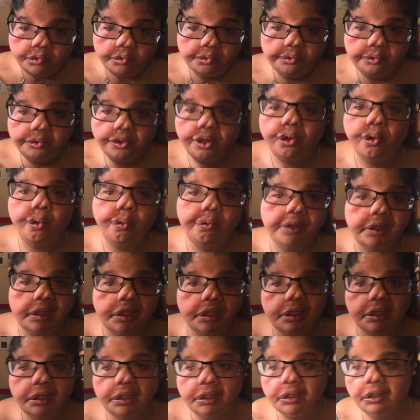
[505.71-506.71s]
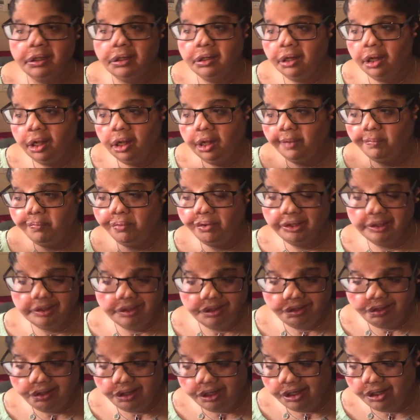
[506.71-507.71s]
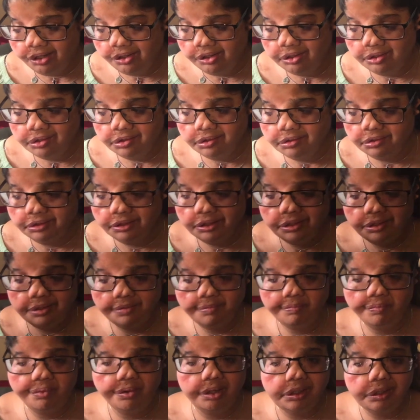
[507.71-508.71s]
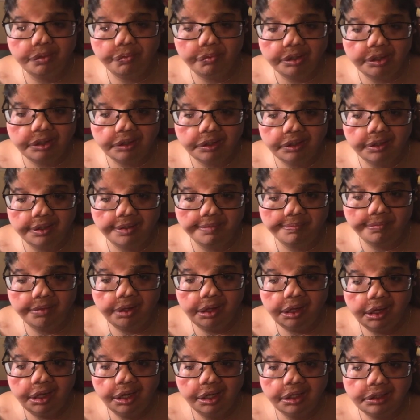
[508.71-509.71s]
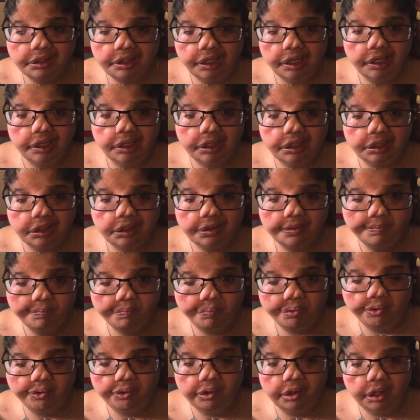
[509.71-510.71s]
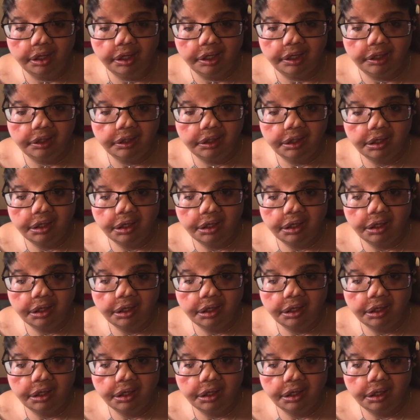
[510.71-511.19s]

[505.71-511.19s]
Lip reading: the Queen, Prince Charles, Prince William, they put